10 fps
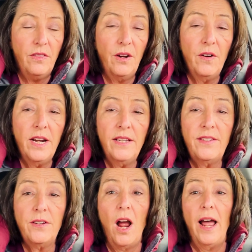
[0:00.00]
there
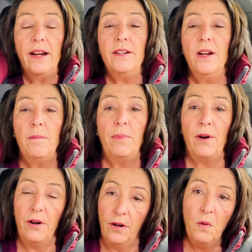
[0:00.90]
is not a
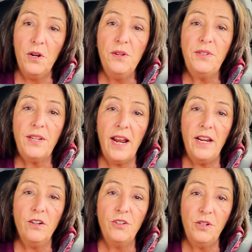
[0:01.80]
number where you
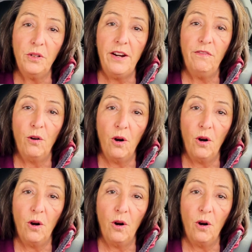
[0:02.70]
say you're too late for